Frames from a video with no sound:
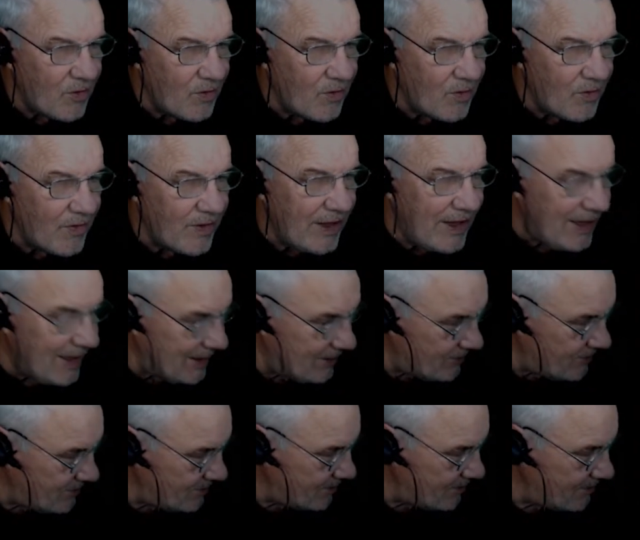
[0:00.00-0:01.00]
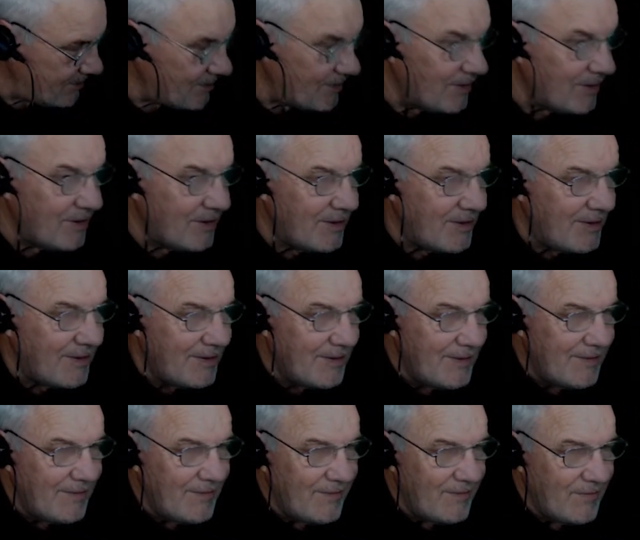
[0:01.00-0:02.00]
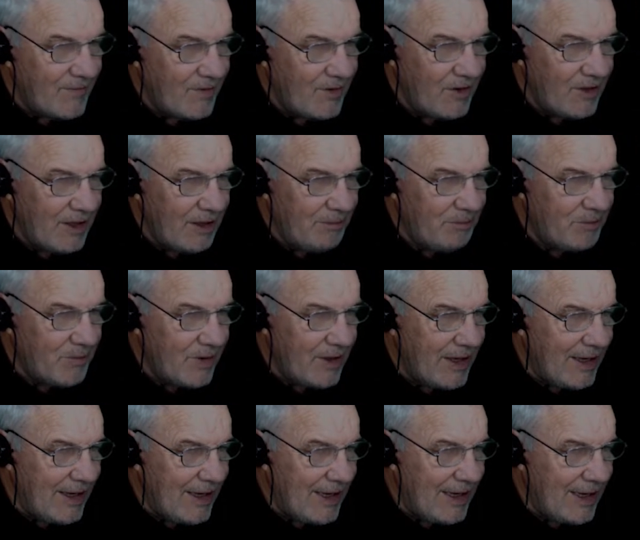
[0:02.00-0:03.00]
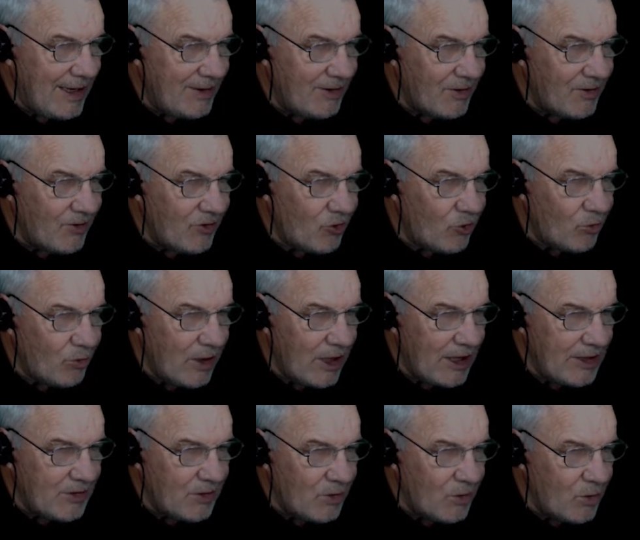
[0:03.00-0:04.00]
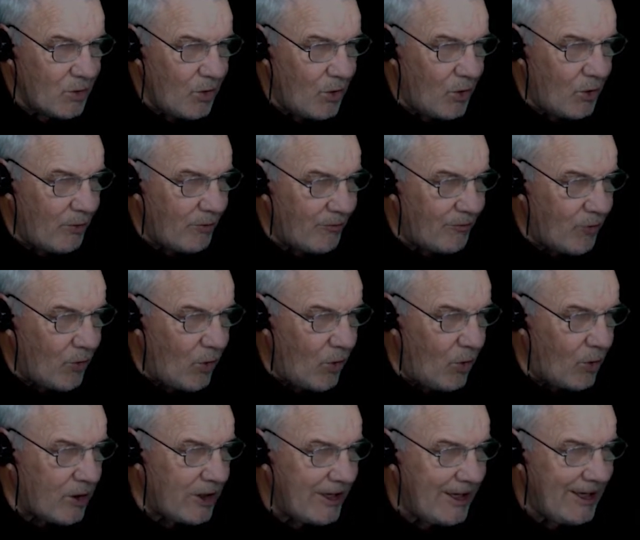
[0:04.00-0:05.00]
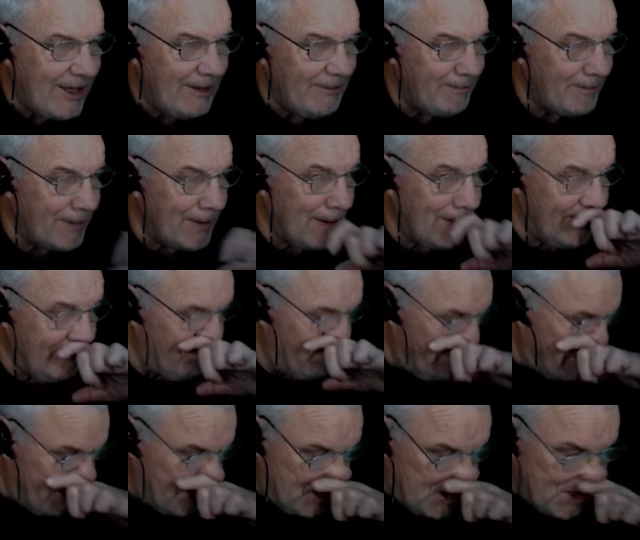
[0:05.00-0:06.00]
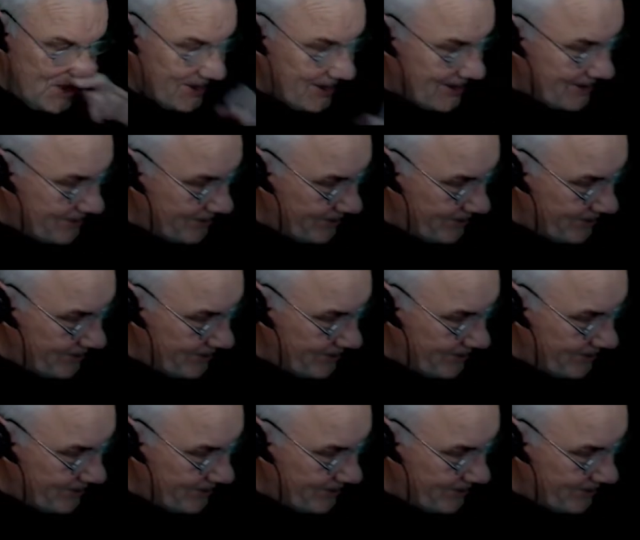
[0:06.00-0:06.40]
that. Yep, and this one, oh, a fall here, I'm pretty sure,